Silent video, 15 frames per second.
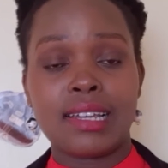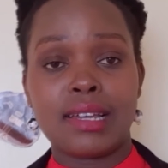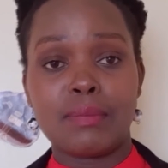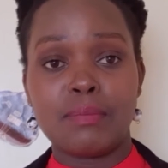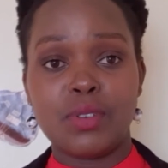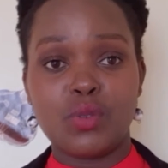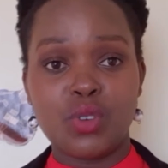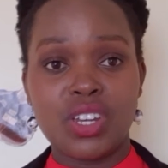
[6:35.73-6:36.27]

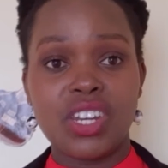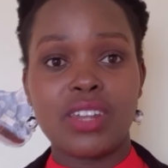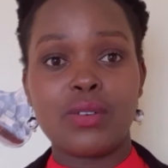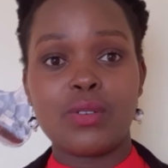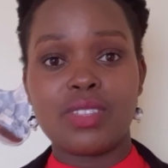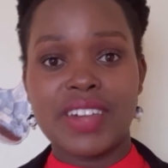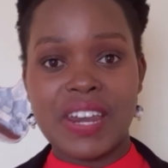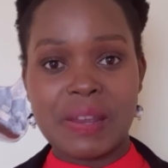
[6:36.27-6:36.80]
between
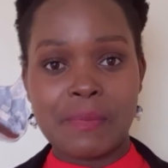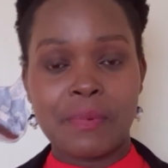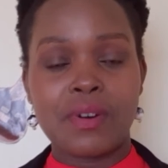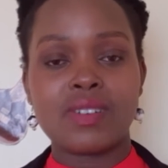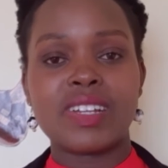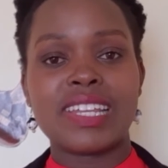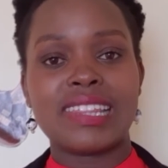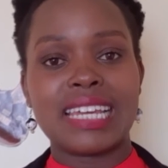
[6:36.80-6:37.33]
you, the
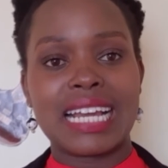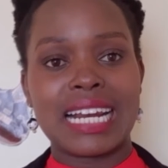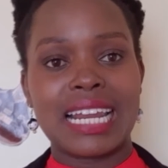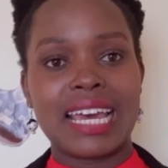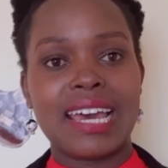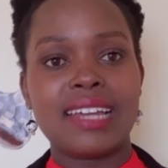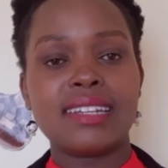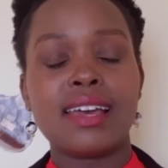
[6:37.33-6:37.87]
report, and the
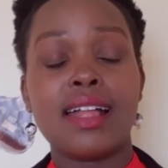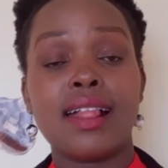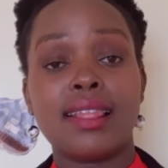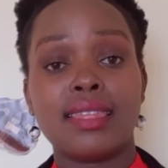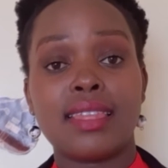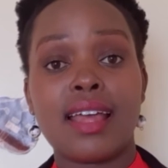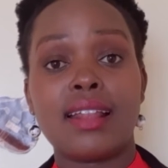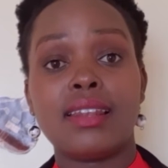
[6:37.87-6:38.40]
client,
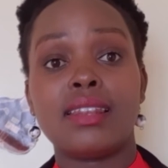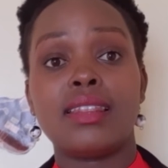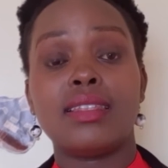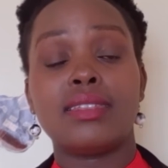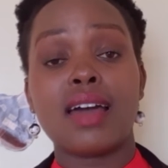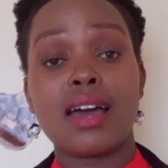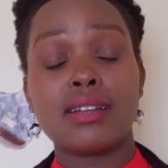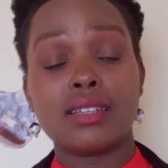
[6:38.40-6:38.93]
then
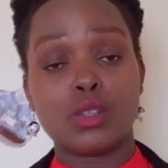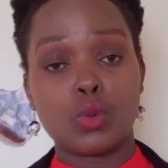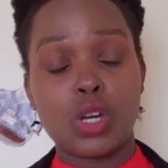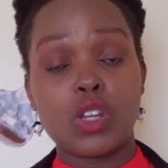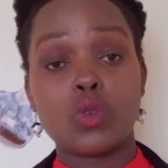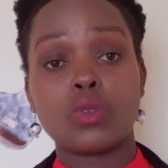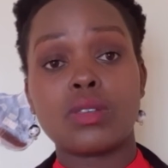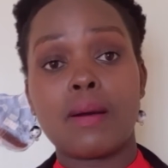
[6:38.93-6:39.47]
that is
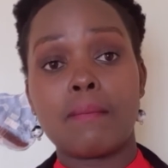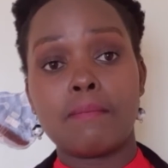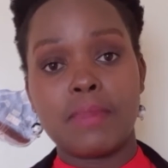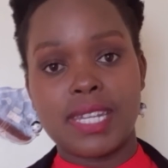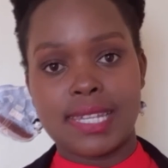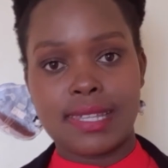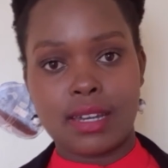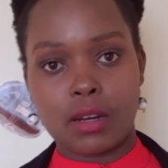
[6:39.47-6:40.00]
when you
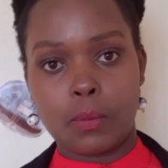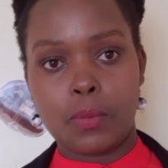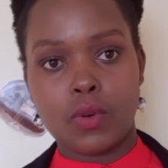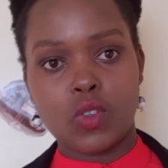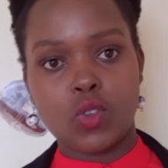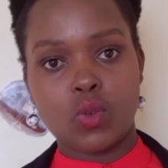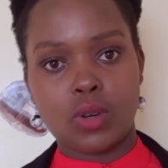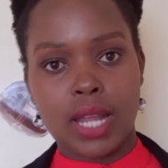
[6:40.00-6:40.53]
submit the
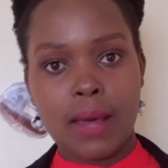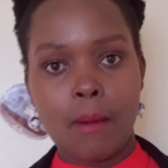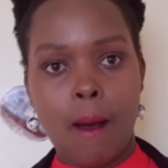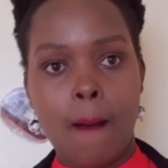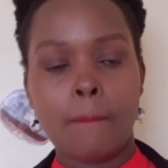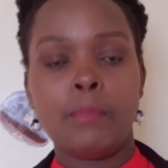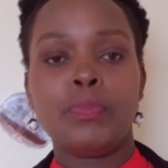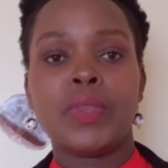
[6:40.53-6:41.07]
report to
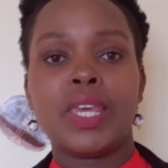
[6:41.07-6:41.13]
NEMA.